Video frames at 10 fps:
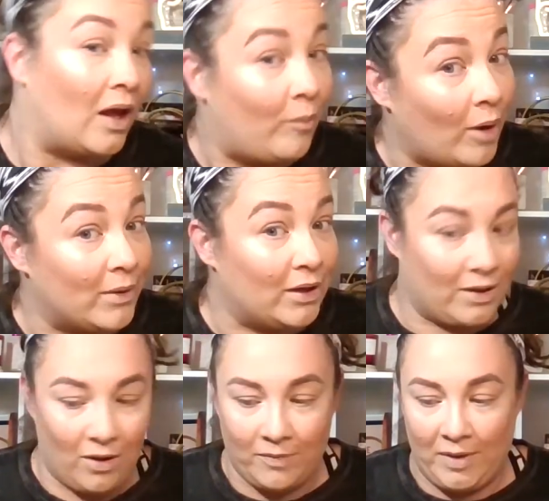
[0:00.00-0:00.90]
Probably could have
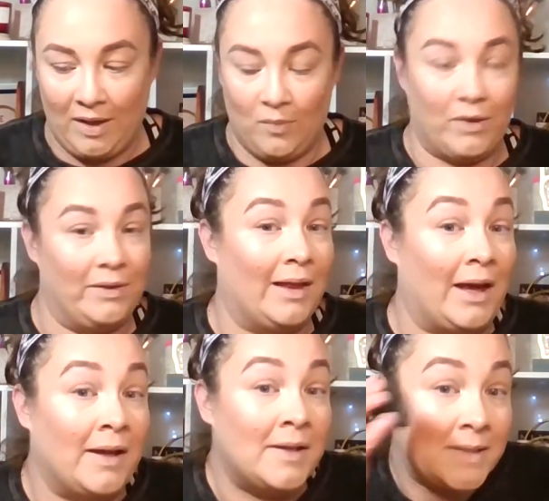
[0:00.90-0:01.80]
gone in with
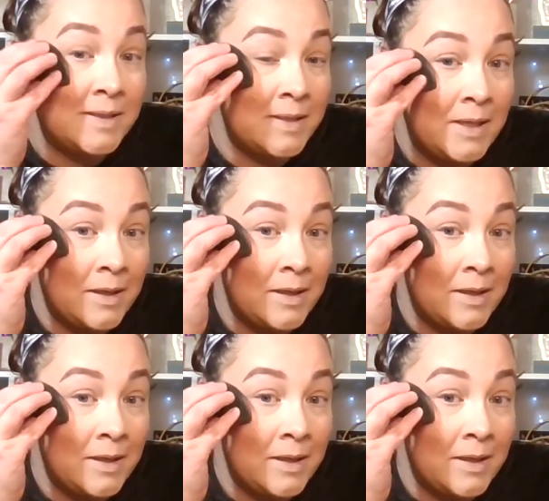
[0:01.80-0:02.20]
less,